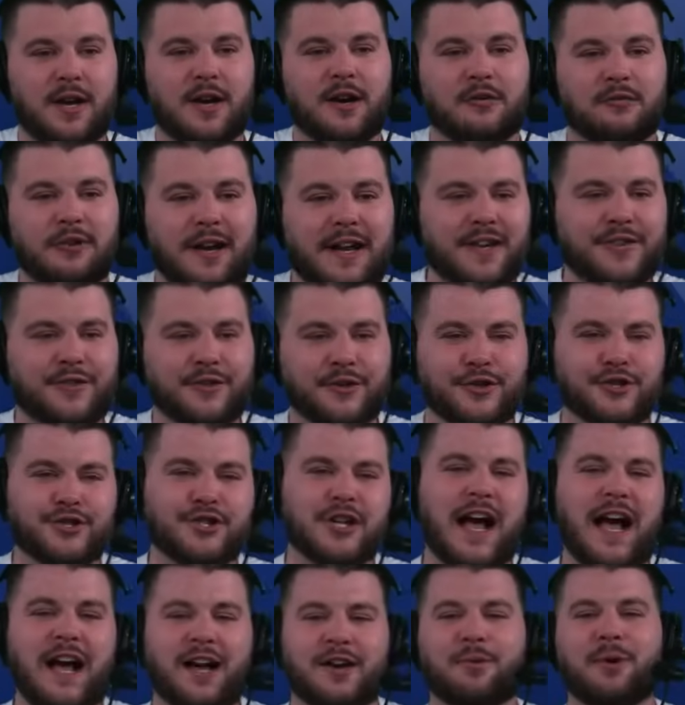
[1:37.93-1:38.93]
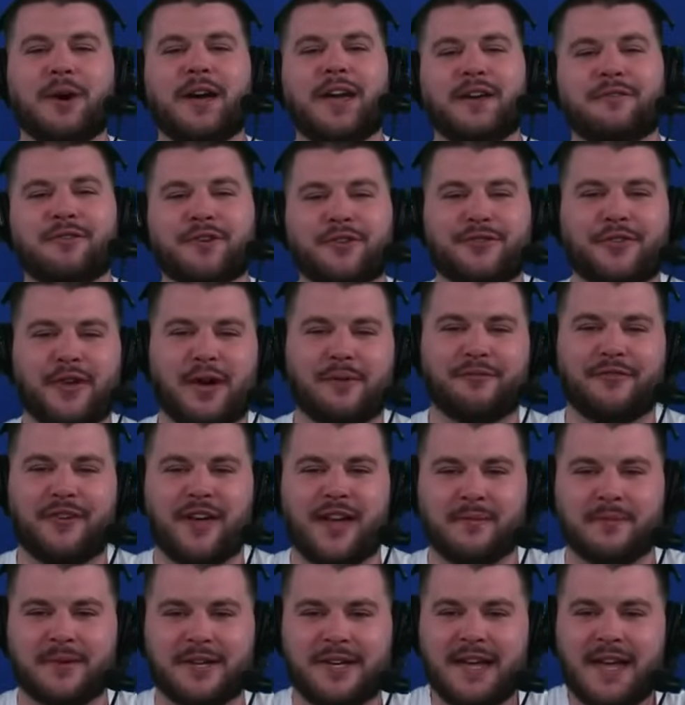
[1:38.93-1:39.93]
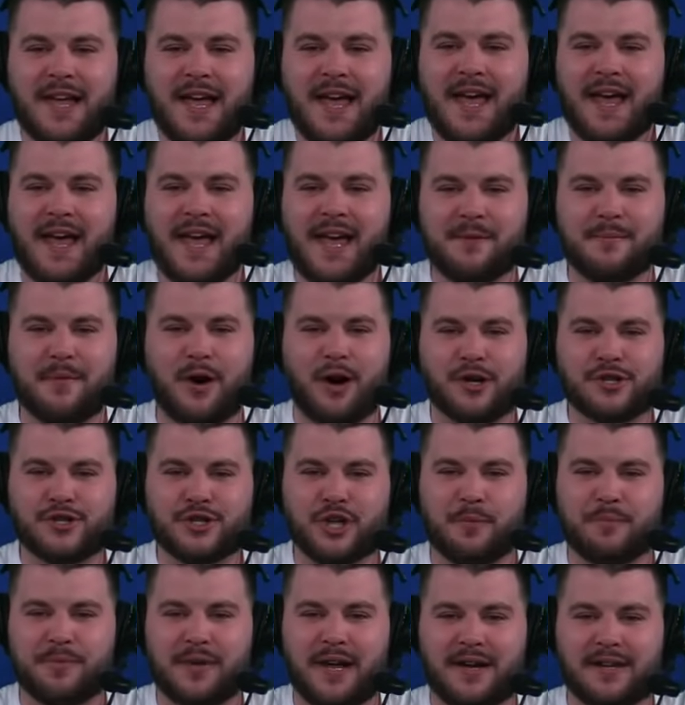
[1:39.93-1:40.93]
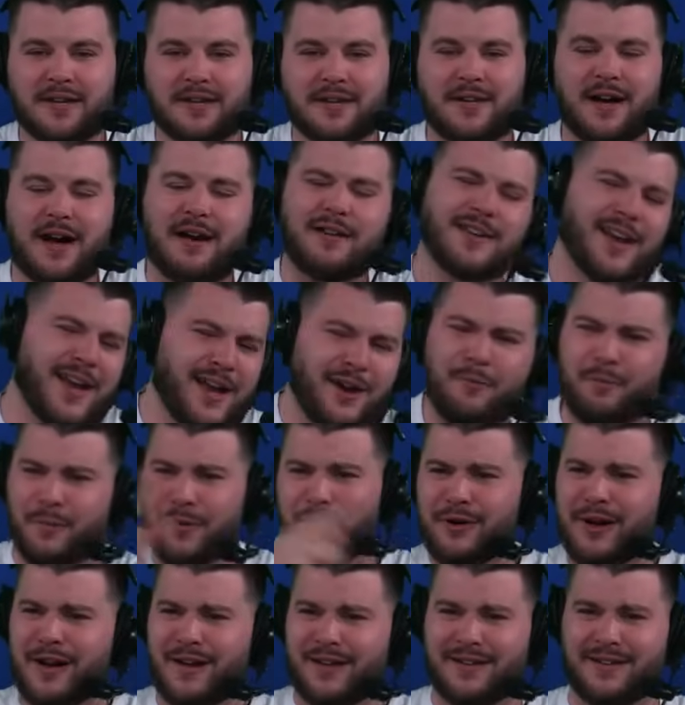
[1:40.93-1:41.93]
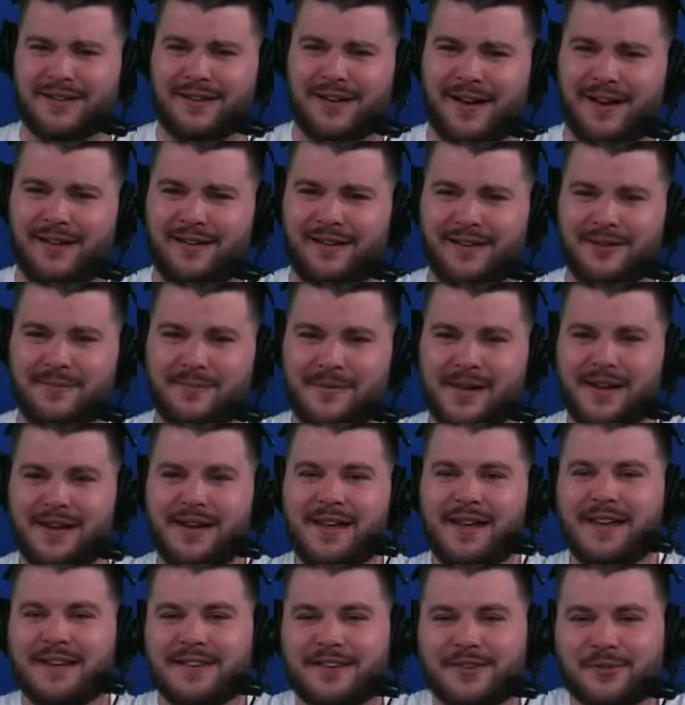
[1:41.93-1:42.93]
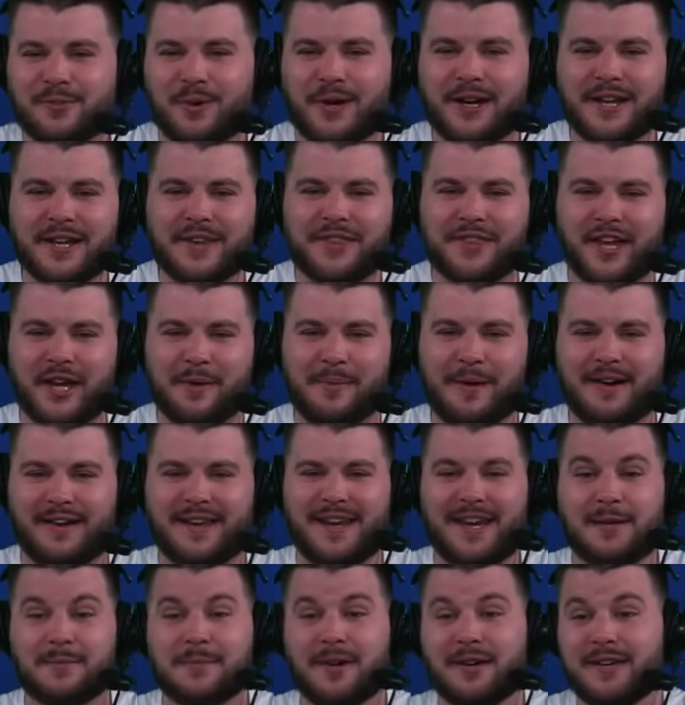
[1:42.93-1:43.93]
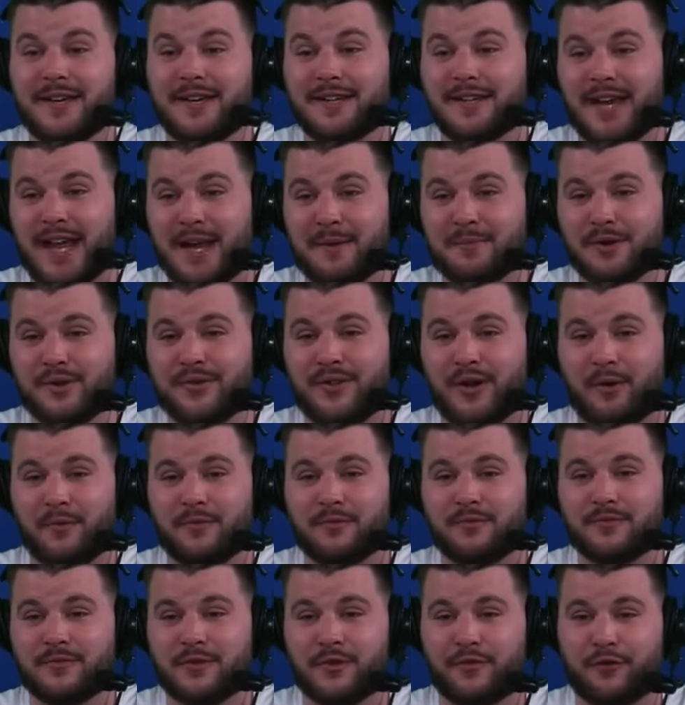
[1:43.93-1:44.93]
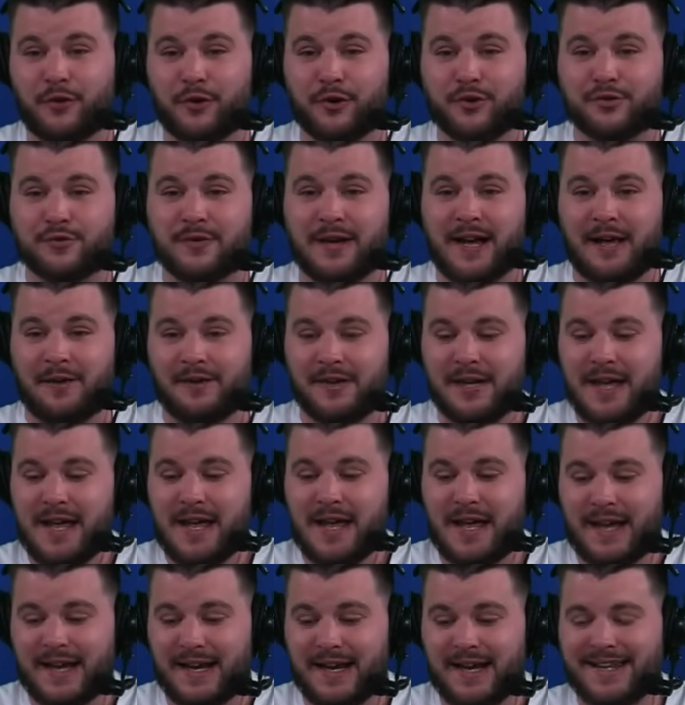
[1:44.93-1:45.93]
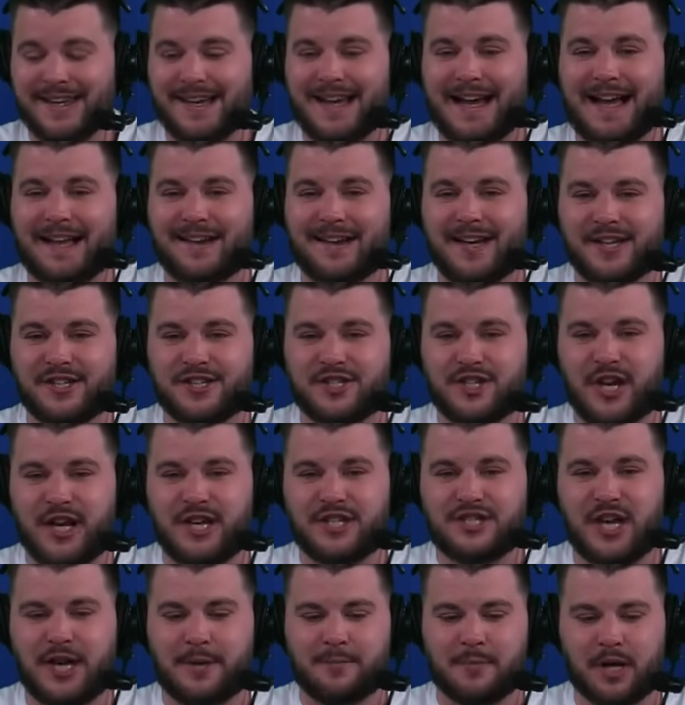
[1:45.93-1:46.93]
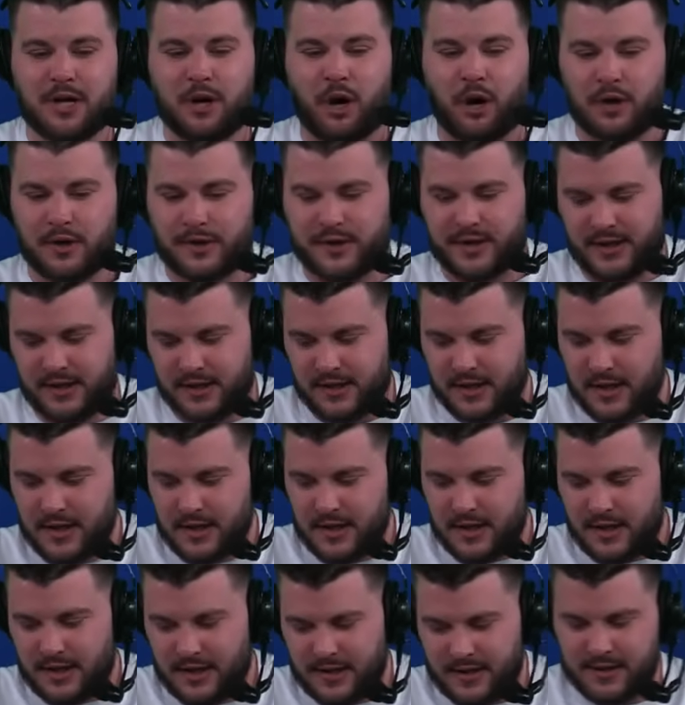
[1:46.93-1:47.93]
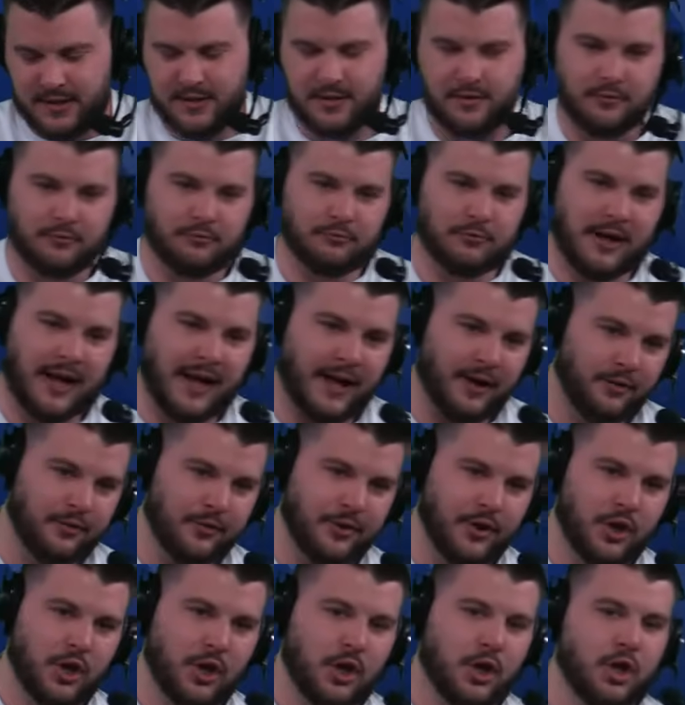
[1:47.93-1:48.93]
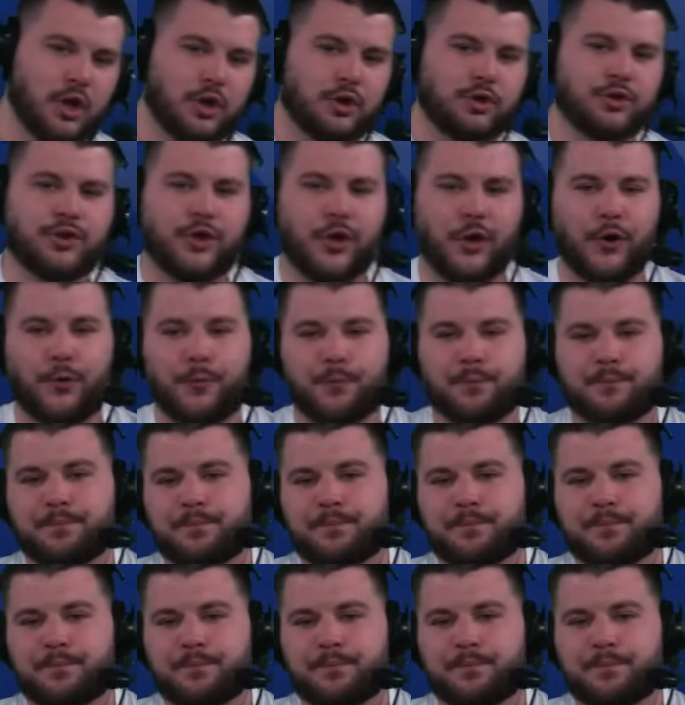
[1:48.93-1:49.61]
Razor Shockwave, what's up, family? Hey, Marsh, hope you had a good holiday. I hope you had a good holiday, man. Says, what do you think about getting Malik Nabers at the first round and getting a guy like J.J. McCarthy in round two?